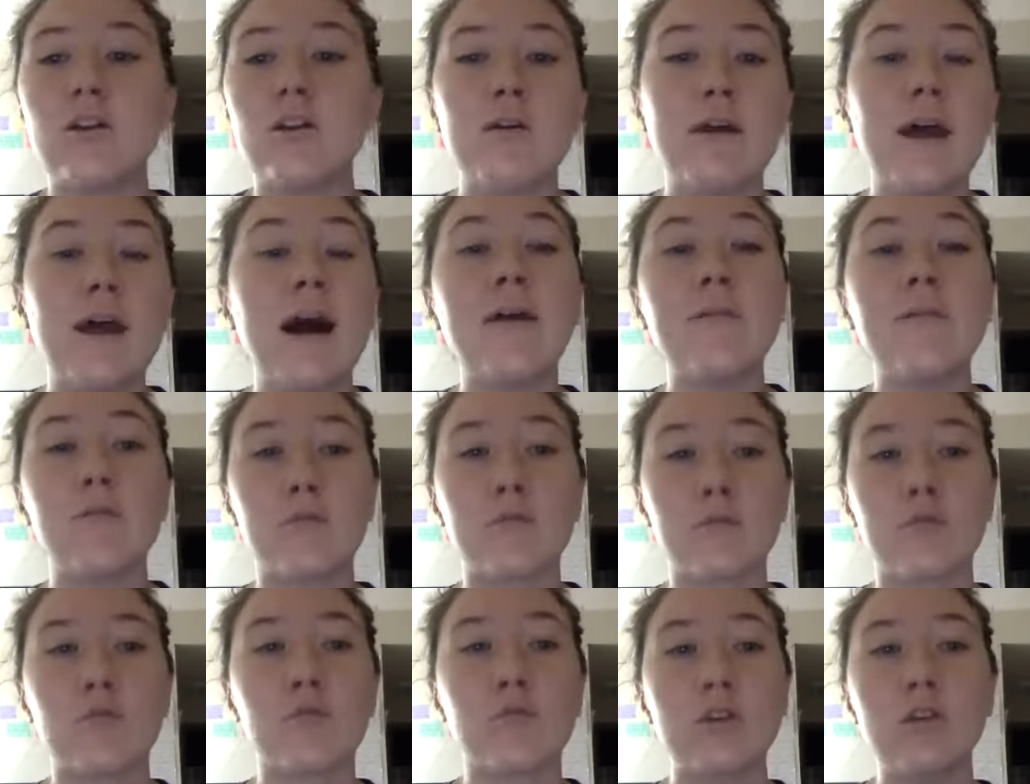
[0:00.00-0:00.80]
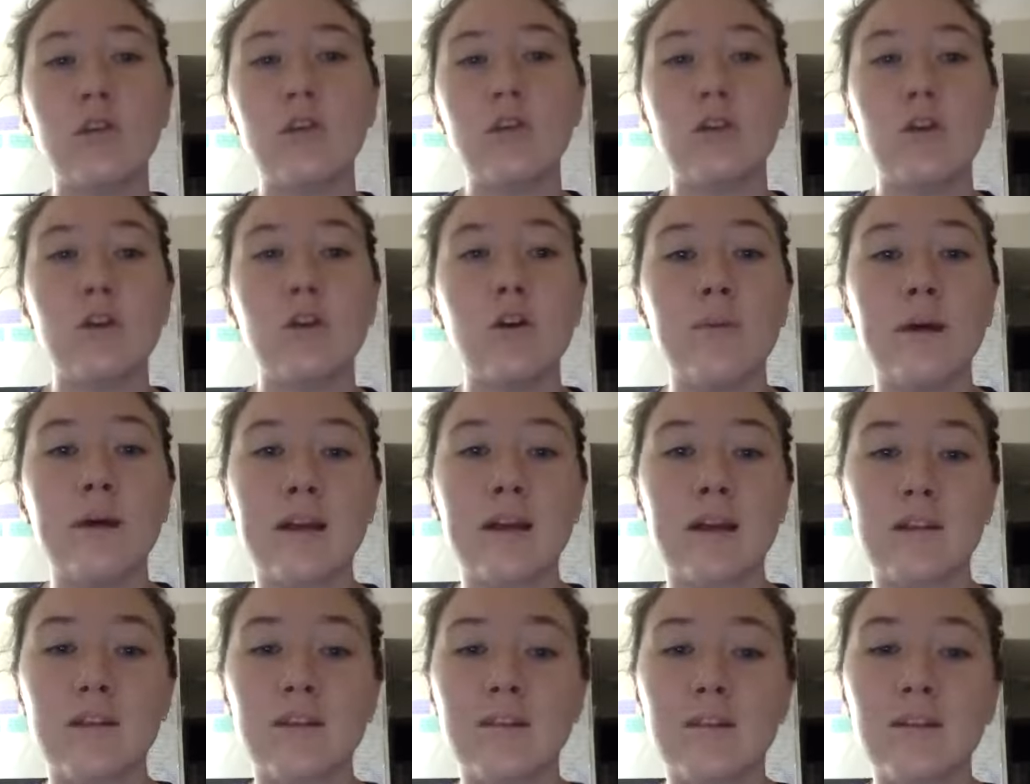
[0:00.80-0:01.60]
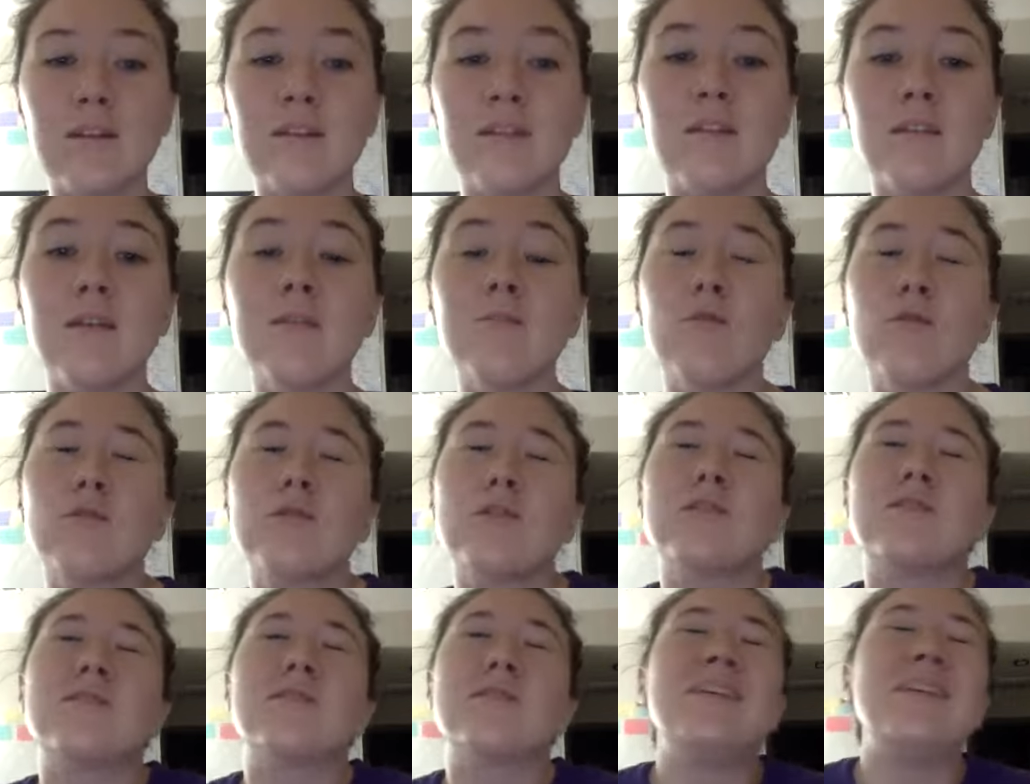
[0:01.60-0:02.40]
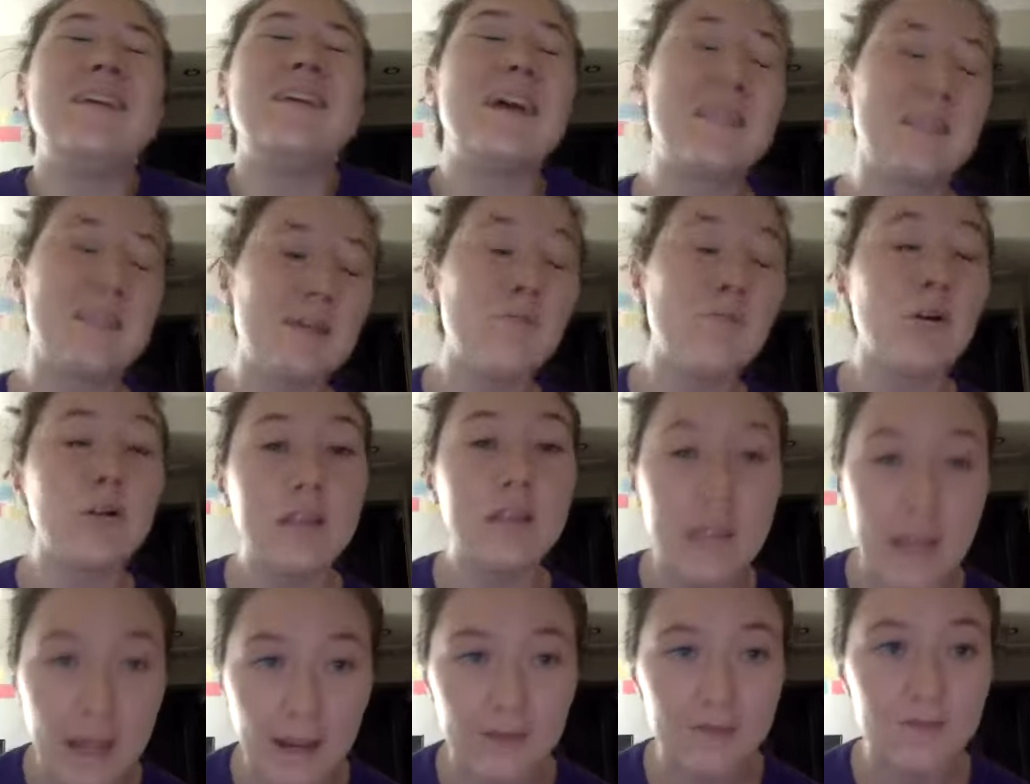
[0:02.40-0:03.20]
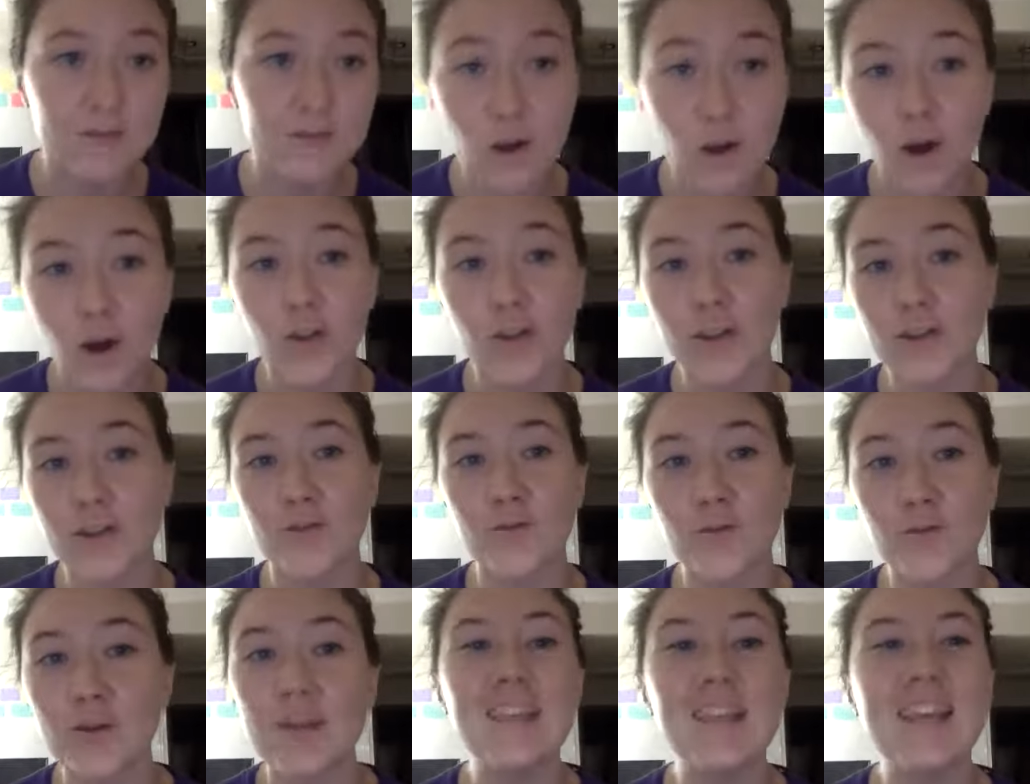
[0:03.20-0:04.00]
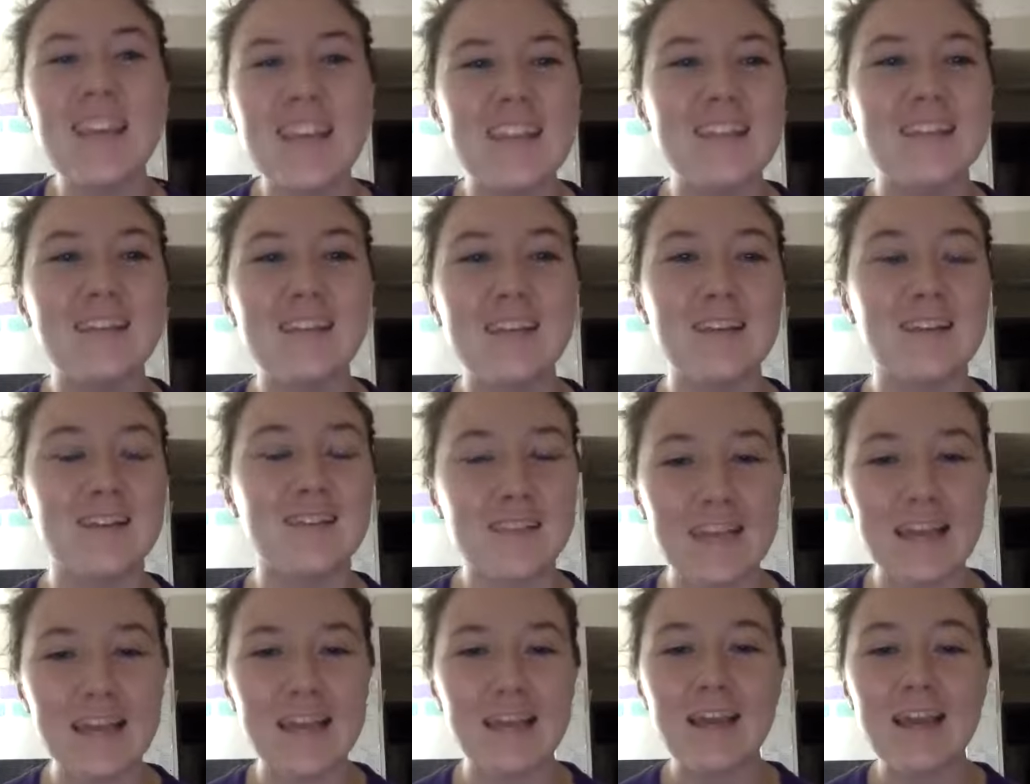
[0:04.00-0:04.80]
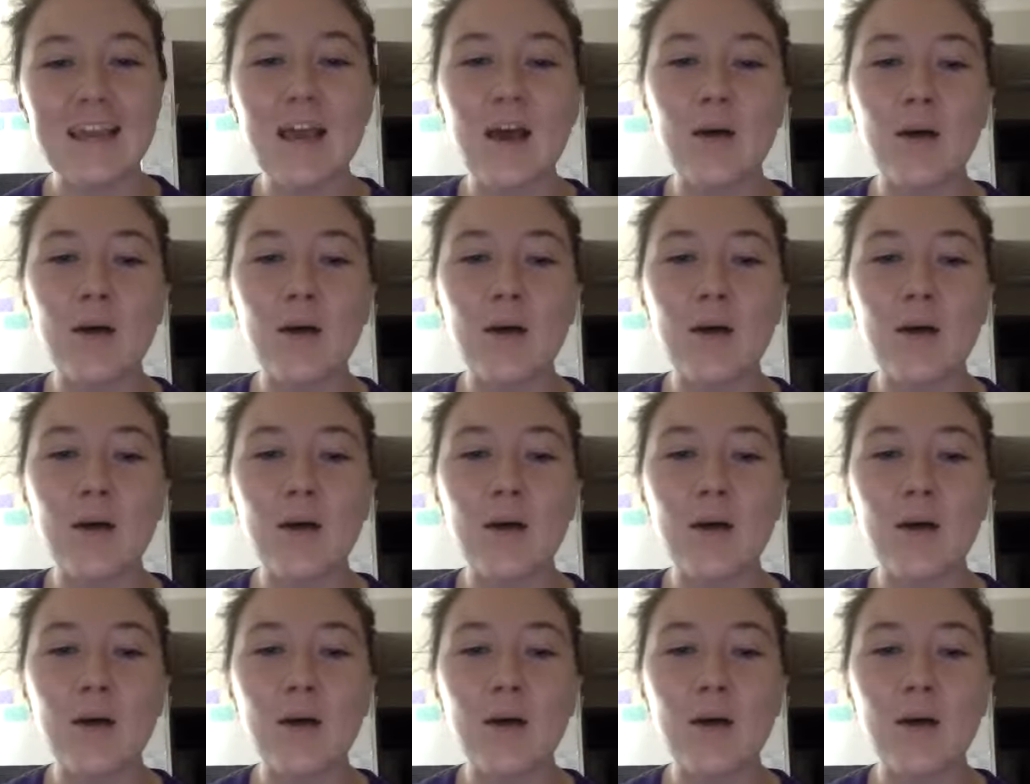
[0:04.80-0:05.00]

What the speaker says: you have the recording, you can go back and send it to them or just get them on the next call. That's really the easiest thing.